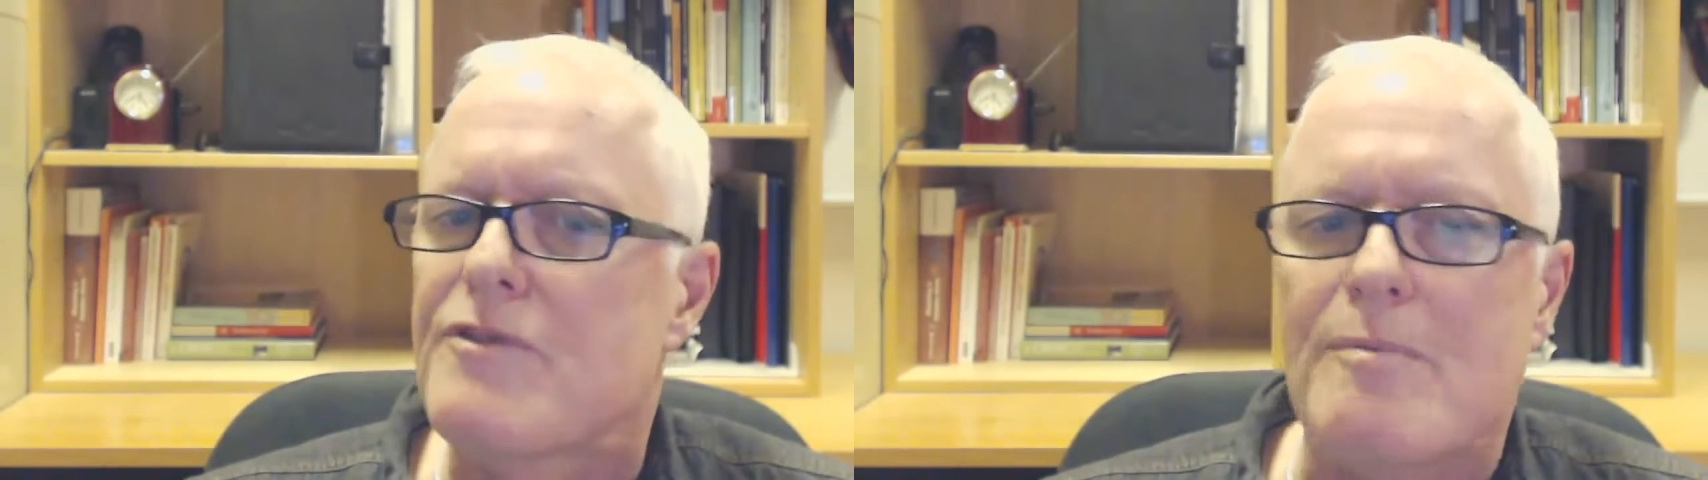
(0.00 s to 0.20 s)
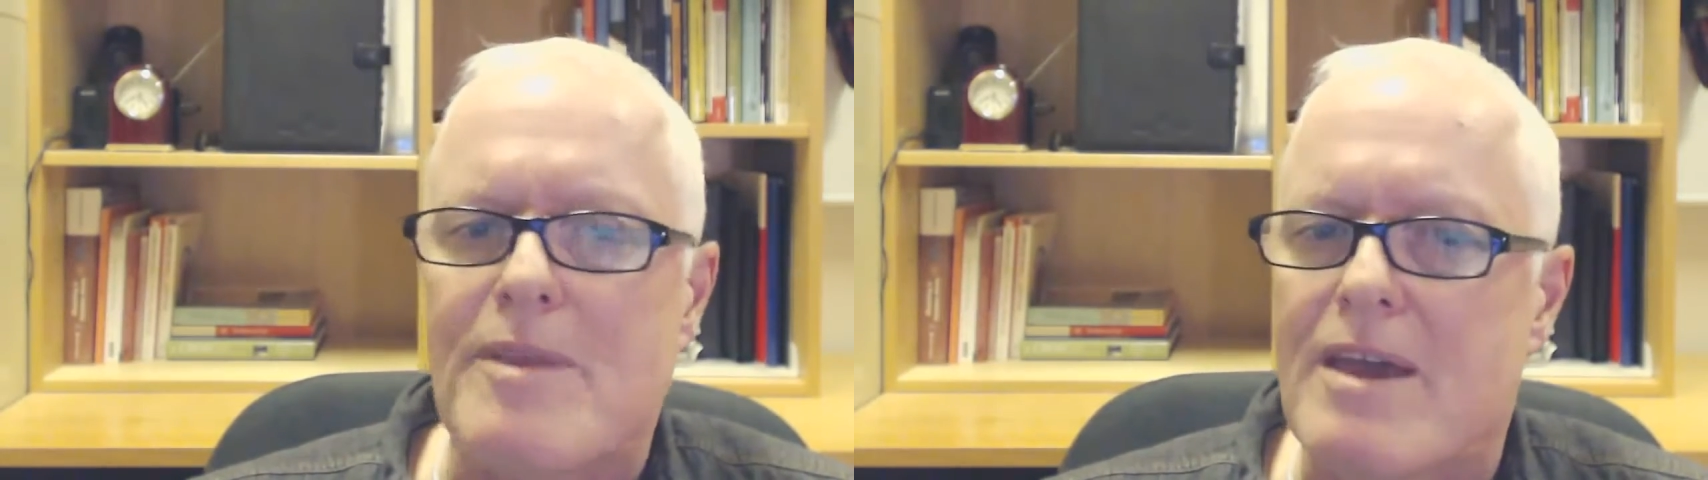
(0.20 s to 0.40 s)

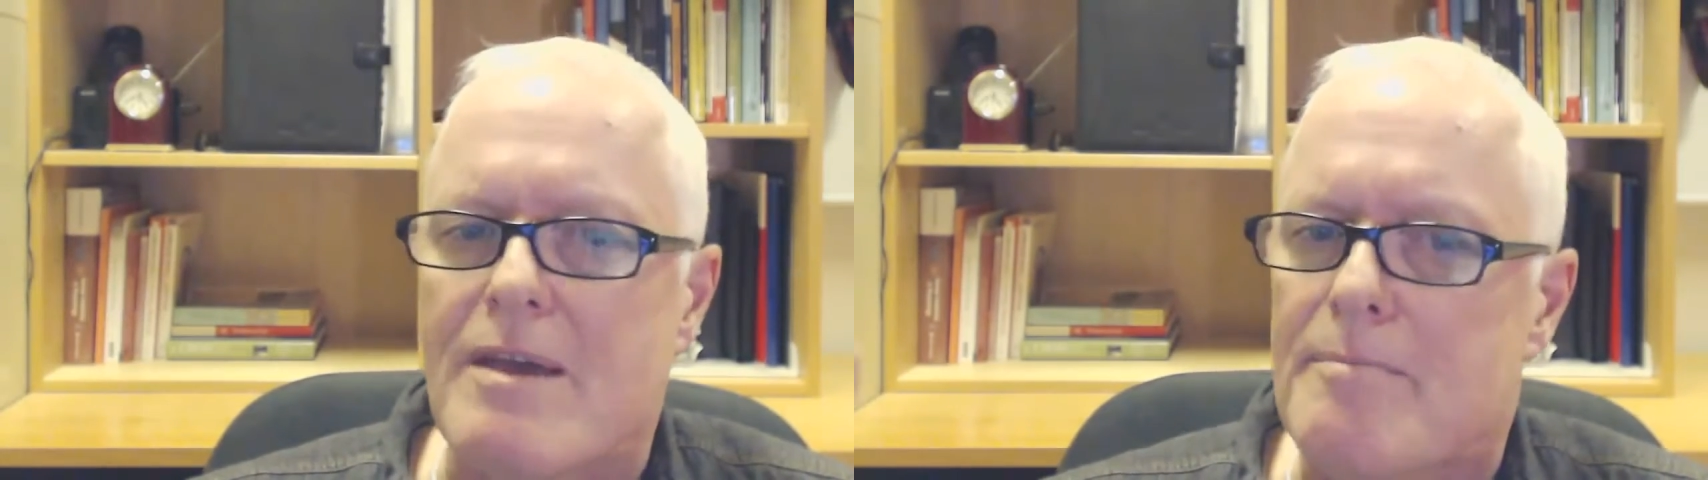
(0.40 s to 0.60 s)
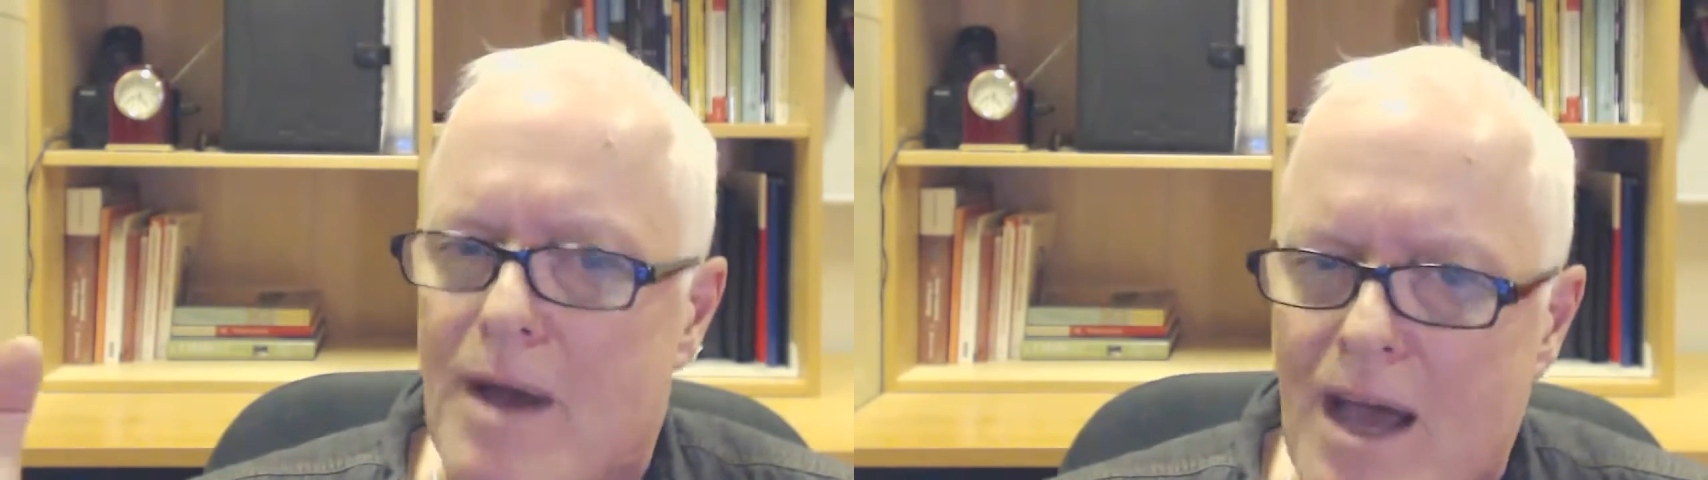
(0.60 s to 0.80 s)
from
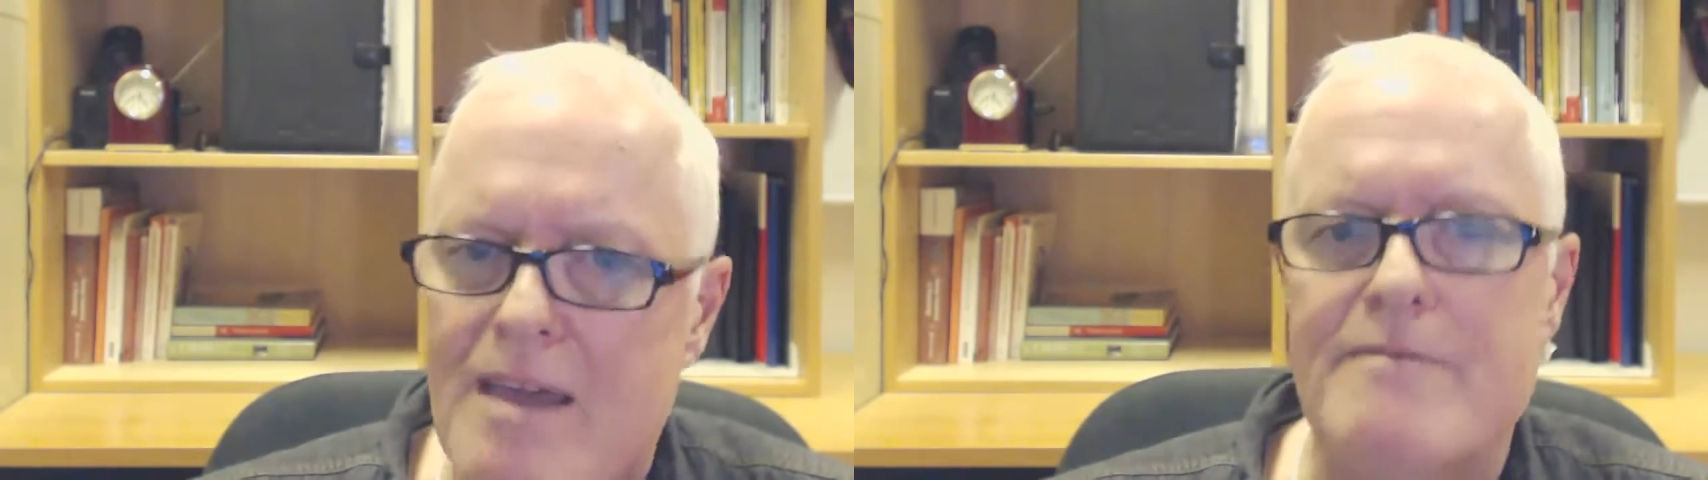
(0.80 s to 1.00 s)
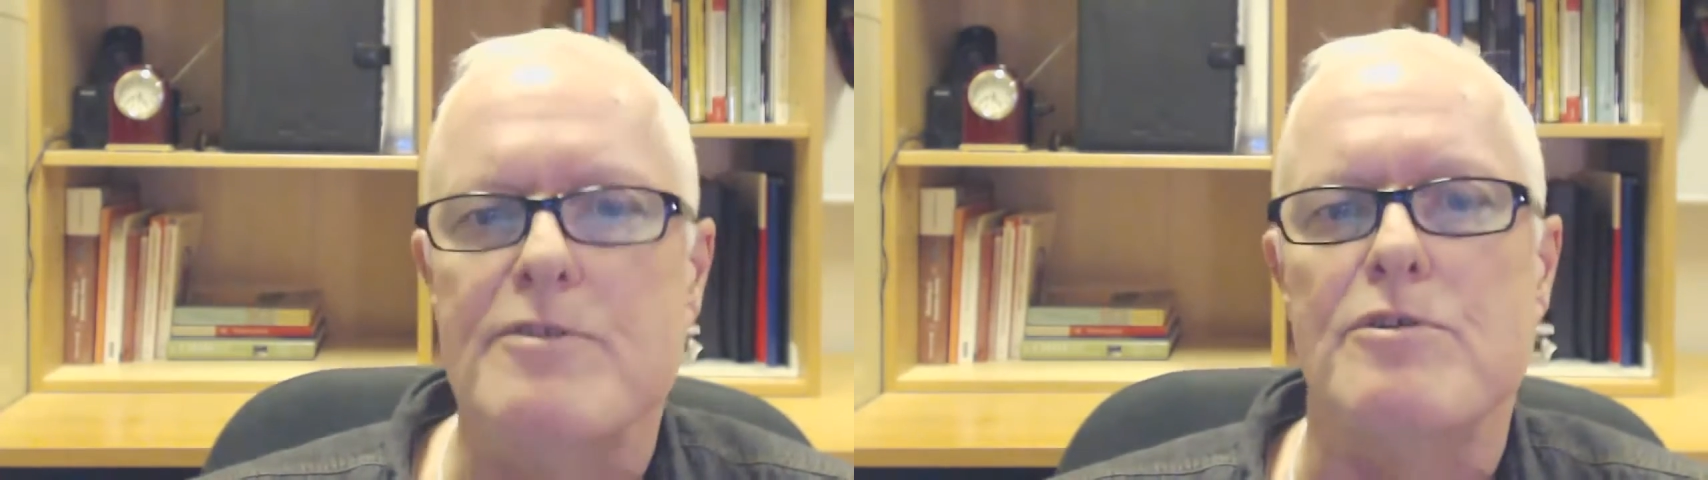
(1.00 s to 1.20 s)
their
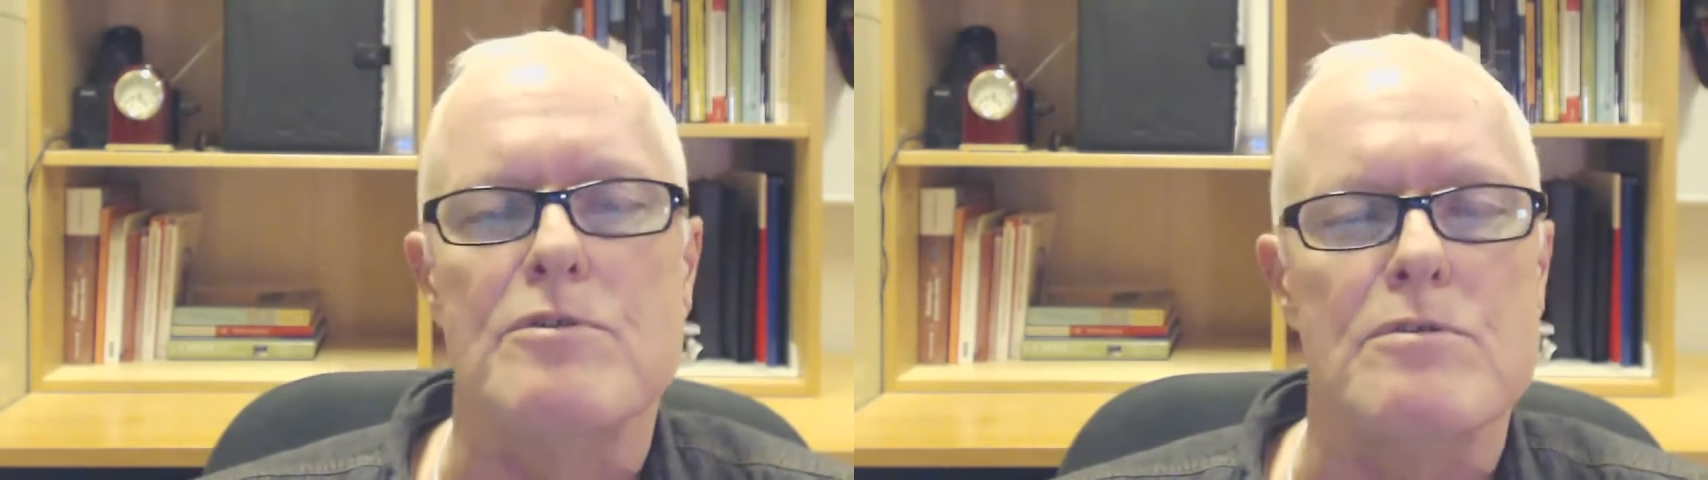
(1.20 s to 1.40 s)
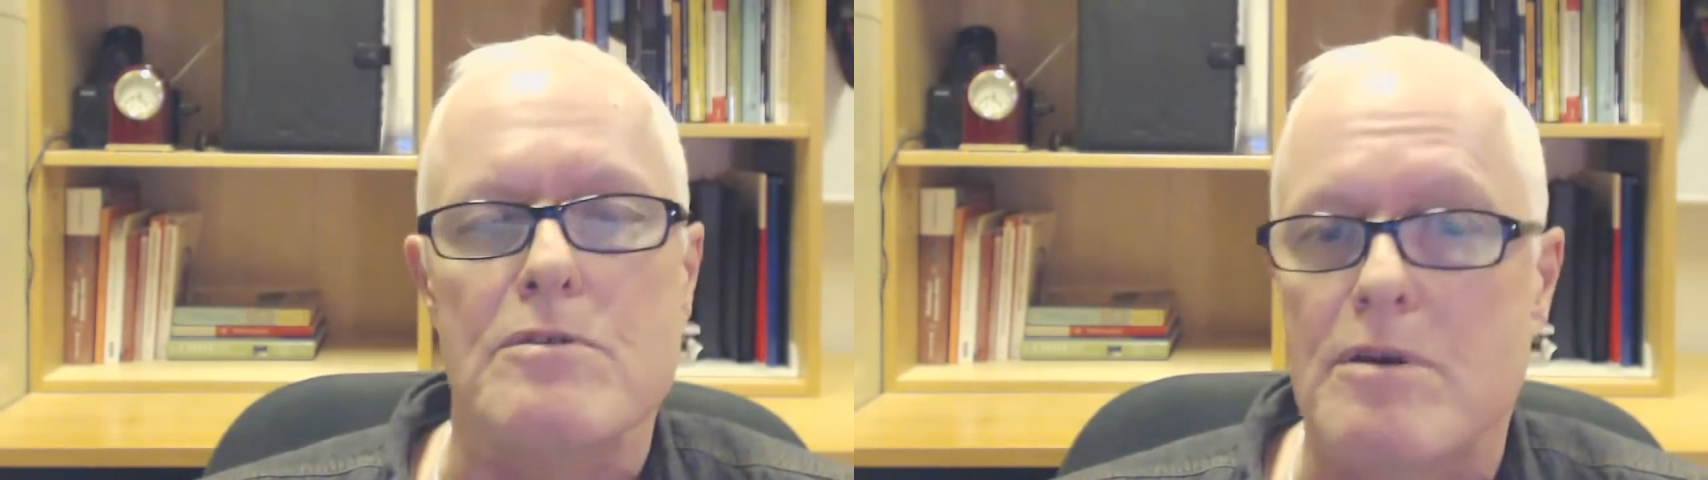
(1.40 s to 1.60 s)

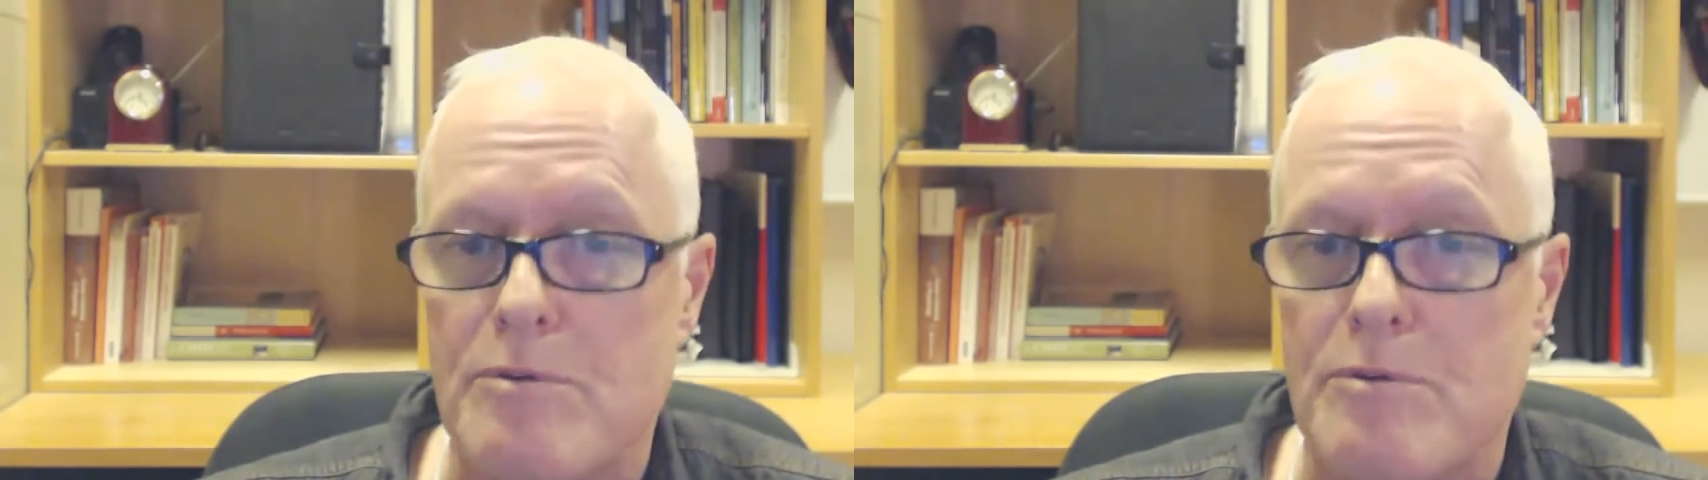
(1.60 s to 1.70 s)
behavioural